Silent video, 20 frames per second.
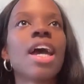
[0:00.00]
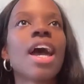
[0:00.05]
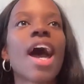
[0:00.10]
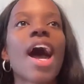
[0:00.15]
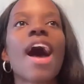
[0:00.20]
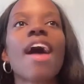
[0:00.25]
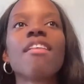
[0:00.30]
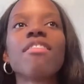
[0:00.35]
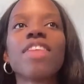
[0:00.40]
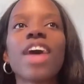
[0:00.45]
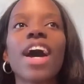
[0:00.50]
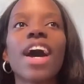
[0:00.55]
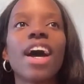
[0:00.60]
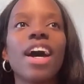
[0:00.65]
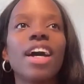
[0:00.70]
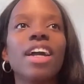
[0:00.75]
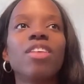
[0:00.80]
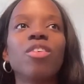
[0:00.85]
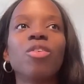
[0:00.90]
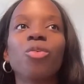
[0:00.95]
I've
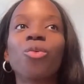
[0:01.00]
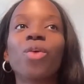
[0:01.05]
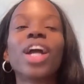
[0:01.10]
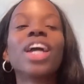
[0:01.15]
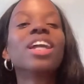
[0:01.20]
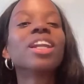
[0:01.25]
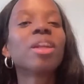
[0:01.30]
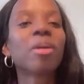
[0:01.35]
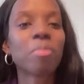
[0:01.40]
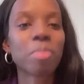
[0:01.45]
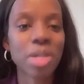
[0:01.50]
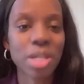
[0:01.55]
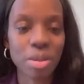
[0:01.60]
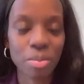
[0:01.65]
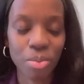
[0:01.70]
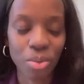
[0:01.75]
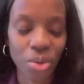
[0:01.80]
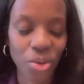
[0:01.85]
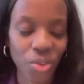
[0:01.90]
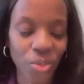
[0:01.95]
had random
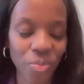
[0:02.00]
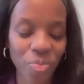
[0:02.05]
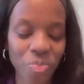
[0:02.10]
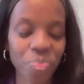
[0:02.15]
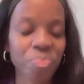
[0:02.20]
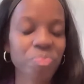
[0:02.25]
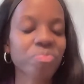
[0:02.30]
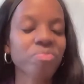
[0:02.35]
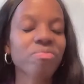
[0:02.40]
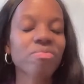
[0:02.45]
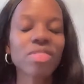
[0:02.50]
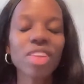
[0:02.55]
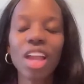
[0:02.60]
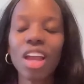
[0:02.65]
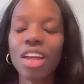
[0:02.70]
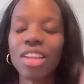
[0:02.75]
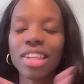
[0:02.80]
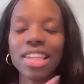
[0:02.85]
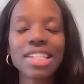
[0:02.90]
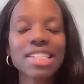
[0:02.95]
people,
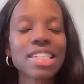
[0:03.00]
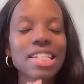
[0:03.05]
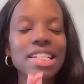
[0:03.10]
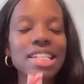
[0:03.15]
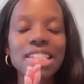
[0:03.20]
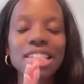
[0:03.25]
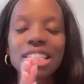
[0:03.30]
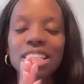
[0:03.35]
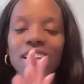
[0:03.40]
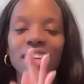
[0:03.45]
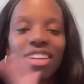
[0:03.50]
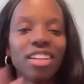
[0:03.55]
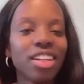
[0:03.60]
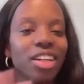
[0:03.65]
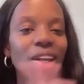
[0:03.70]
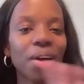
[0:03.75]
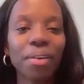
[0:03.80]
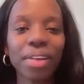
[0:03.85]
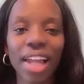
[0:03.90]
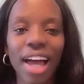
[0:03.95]
this is
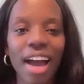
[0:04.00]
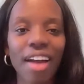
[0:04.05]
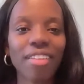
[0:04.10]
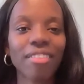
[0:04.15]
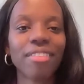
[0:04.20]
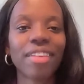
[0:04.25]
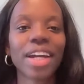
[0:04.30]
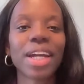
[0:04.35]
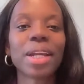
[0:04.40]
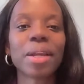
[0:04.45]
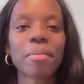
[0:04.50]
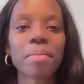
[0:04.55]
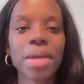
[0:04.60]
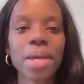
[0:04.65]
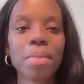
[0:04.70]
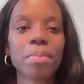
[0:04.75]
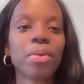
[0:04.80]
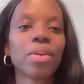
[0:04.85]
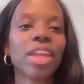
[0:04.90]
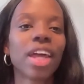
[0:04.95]
no lie, random
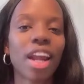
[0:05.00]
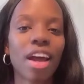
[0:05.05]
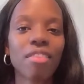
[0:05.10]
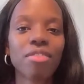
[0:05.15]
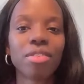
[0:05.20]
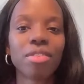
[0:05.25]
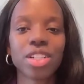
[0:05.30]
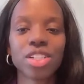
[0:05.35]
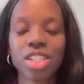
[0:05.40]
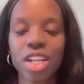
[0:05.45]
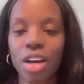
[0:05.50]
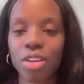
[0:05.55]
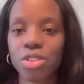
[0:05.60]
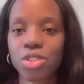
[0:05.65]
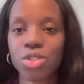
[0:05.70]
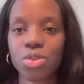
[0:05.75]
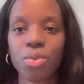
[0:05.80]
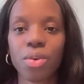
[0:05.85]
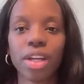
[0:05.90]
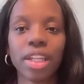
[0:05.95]
people that I've reached out
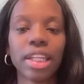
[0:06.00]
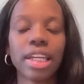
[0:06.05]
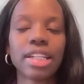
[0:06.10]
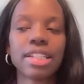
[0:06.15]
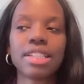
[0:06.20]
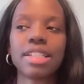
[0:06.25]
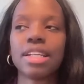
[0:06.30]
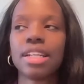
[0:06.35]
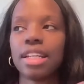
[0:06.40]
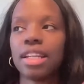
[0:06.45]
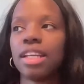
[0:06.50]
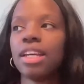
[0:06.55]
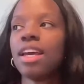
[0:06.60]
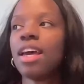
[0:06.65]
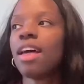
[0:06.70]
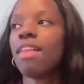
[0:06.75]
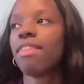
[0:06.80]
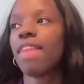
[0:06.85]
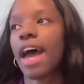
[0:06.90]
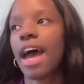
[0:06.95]
to on LinkedIn
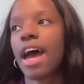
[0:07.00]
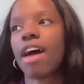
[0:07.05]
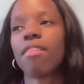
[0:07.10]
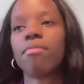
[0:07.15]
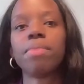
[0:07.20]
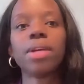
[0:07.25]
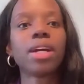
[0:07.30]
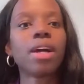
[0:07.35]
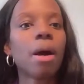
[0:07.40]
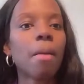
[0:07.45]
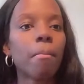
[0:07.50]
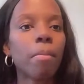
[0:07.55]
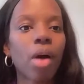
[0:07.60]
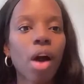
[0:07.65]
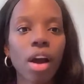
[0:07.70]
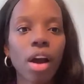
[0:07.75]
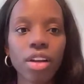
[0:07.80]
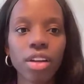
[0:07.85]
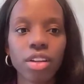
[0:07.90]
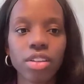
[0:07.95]
that have become
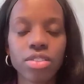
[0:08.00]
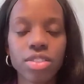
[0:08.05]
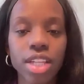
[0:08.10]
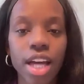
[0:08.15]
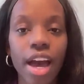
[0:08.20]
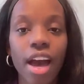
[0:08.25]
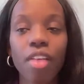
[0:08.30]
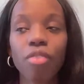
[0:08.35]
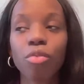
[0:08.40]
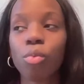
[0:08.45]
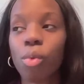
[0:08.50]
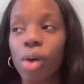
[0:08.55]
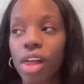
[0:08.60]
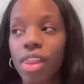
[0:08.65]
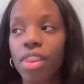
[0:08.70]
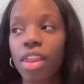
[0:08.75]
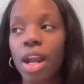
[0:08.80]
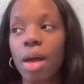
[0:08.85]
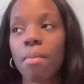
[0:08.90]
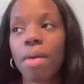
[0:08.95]
partners. I have
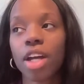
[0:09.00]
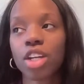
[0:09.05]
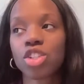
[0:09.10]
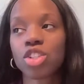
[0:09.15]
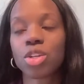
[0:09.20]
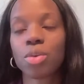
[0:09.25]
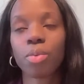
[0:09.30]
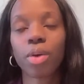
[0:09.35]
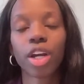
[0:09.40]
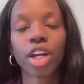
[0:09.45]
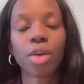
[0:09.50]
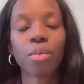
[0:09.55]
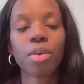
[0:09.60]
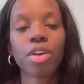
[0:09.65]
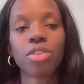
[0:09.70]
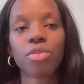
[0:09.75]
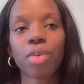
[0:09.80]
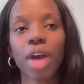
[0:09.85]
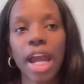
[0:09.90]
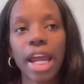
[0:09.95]
one that I'm actually working
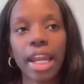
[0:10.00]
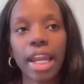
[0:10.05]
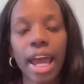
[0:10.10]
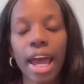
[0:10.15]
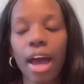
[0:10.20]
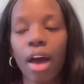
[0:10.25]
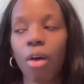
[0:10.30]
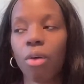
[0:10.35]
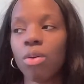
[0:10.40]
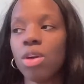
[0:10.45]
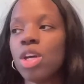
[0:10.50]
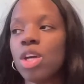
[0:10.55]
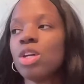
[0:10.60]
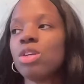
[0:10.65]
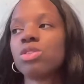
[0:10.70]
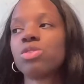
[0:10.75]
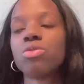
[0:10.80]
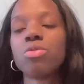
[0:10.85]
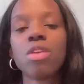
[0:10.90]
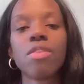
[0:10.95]
with right now
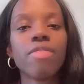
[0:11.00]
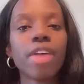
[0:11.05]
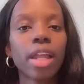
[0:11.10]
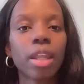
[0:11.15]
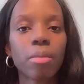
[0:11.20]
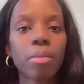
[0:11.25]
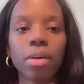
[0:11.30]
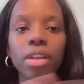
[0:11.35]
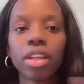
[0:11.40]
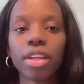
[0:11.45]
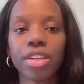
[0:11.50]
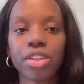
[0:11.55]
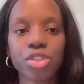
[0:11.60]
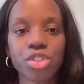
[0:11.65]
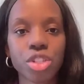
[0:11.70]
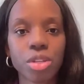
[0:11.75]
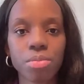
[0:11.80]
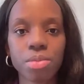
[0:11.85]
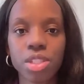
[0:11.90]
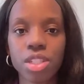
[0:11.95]
to develop a
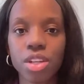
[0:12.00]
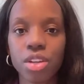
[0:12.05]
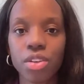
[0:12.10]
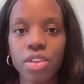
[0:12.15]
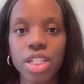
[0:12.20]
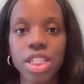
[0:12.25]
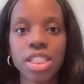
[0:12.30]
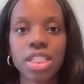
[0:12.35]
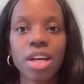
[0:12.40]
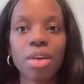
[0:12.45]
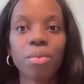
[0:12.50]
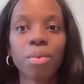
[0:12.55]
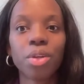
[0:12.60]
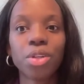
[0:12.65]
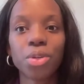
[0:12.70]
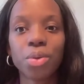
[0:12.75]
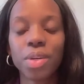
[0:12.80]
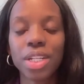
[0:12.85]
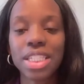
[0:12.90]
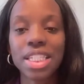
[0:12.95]
leadership series that we're
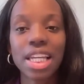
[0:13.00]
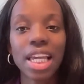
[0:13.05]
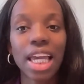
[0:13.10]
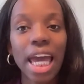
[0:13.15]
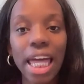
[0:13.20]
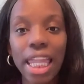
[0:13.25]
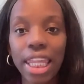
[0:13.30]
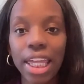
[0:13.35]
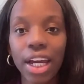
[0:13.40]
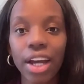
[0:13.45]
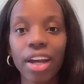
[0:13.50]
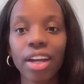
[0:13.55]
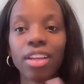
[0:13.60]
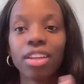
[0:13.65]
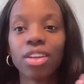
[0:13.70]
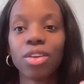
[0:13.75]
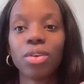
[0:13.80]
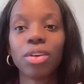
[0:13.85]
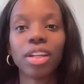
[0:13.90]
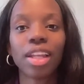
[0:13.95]
doing together,
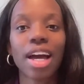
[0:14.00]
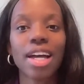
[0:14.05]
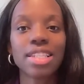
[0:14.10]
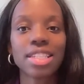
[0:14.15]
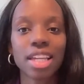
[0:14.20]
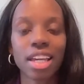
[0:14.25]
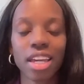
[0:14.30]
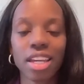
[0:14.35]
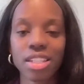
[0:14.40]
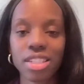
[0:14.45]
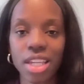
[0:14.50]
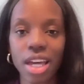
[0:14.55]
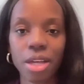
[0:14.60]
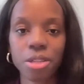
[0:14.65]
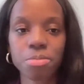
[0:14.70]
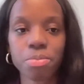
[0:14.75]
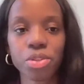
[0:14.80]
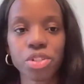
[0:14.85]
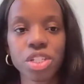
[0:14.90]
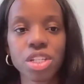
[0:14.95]
and utilizing his
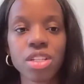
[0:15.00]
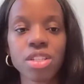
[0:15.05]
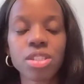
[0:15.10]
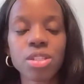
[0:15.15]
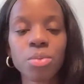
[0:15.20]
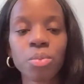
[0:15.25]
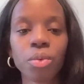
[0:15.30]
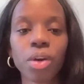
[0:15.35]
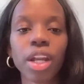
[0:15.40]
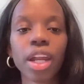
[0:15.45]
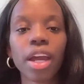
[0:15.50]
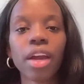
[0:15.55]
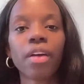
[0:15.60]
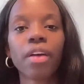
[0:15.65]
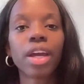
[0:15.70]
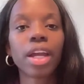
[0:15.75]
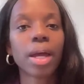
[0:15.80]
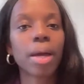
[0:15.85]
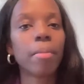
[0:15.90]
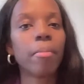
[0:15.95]
expertise in one
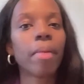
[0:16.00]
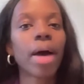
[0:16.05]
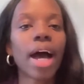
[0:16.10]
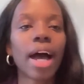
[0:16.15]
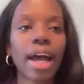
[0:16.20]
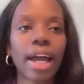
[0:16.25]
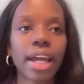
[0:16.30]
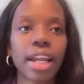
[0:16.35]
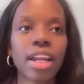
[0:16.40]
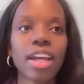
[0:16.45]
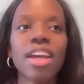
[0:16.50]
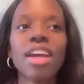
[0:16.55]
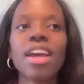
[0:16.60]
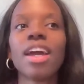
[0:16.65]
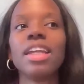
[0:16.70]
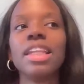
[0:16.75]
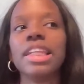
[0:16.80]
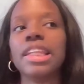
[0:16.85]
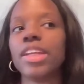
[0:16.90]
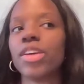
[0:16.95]
area and mine
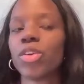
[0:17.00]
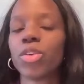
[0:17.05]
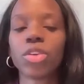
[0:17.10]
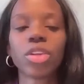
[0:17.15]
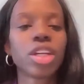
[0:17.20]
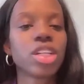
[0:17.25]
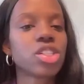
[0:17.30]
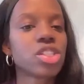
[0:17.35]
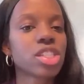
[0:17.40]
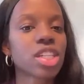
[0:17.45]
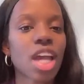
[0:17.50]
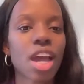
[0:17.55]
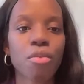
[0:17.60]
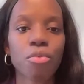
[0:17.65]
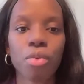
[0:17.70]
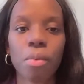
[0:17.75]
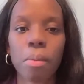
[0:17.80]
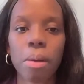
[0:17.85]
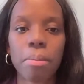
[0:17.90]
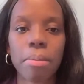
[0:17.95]
literally just came
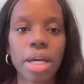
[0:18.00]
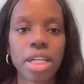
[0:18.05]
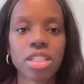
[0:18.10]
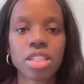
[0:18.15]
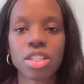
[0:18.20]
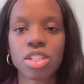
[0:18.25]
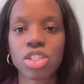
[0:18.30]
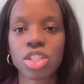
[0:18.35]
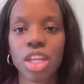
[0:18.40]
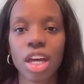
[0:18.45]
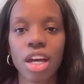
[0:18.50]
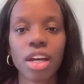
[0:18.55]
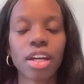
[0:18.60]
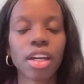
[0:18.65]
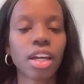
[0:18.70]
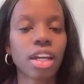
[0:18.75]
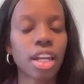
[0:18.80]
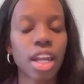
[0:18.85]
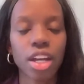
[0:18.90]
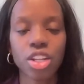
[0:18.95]
from a
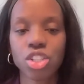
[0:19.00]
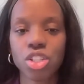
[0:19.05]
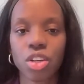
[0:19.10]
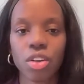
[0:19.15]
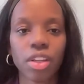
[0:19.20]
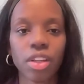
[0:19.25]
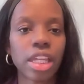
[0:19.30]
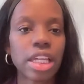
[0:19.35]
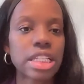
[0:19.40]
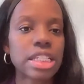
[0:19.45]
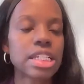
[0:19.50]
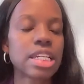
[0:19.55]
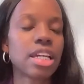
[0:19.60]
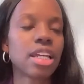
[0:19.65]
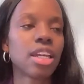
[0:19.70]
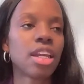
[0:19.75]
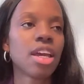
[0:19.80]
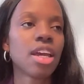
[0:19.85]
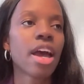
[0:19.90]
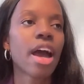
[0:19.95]
connection on
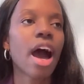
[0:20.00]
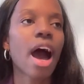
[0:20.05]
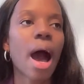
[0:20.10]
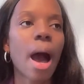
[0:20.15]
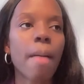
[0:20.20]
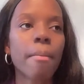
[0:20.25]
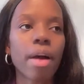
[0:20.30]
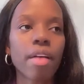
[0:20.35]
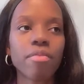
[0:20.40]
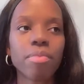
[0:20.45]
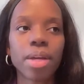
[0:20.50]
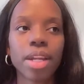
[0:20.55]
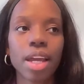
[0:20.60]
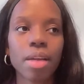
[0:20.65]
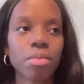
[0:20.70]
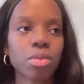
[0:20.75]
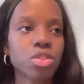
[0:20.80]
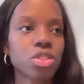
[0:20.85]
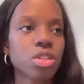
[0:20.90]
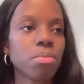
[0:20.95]
LinkedIn. I've been
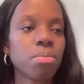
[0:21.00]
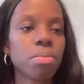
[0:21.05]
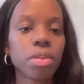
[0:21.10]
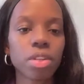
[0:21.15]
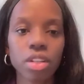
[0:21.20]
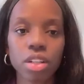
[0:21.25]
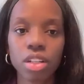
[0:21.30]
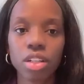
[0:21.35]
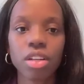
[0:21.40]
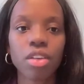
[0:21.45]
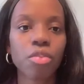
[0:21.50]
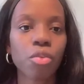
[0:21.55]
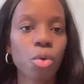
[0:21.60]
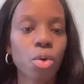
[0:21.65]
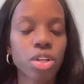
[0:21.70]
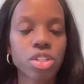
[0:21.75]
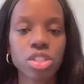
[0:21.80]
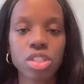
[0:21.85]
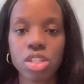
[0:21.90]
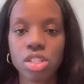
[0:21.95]
able to book, of
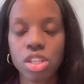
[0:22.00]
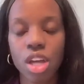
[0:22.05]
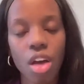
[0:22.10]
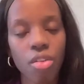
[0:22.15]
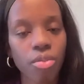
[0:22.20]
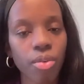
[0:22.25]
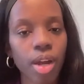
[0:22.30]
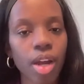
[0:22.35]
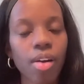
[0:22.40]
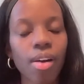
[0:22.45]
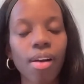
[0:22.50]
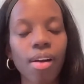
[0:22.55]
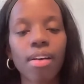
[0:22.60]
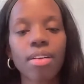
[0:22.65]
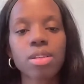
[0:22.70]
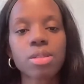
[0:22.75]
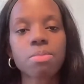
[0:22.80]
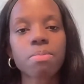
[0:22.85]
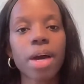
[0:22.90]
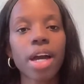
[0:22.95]
course, discovery
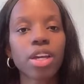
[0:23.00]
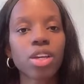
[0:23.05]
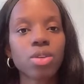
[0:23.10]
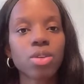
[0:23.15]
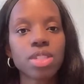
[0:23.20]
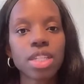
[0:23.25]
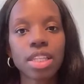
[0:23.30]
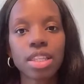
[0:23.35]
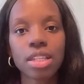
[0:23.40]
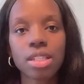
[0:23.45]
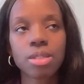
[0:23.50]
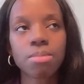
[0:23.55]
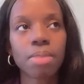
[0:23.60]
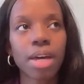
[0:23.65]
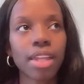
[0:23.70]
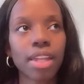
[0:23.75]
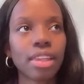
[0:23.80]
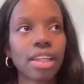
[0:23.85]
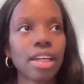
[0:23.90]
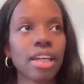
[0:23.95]
calls by using this
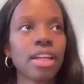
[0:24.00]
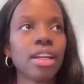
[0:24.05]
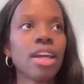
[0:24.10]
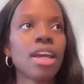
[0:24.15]
method.